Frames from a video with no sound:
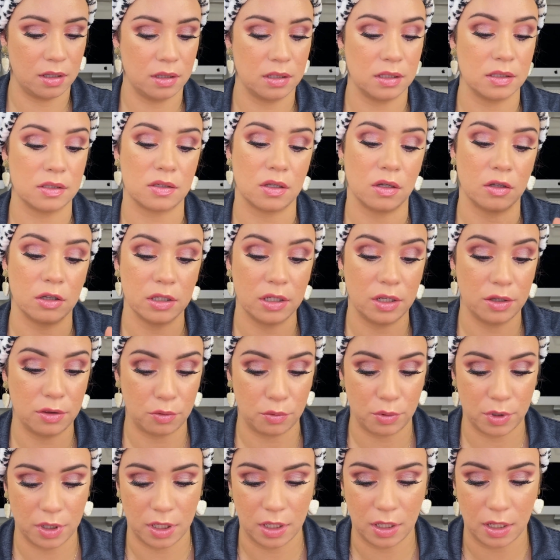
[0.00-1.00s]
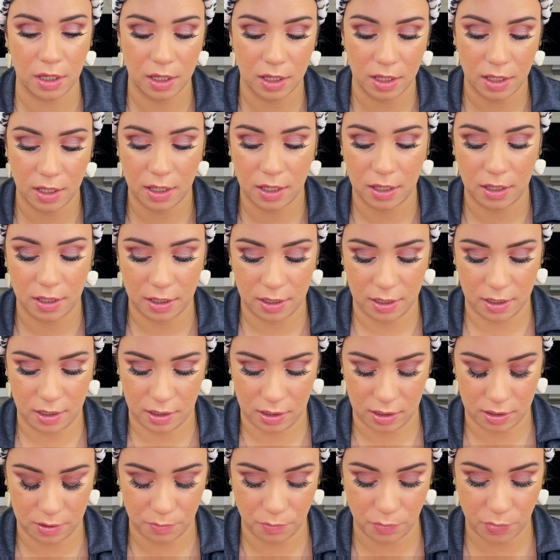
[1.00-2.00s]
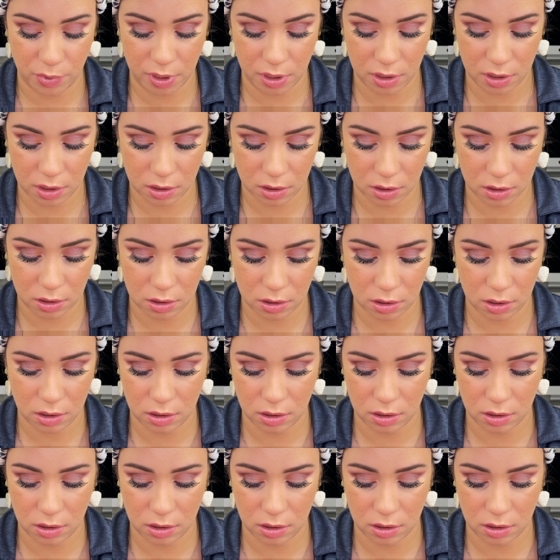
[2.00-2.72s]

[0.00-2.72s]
It's only 3 and pretty good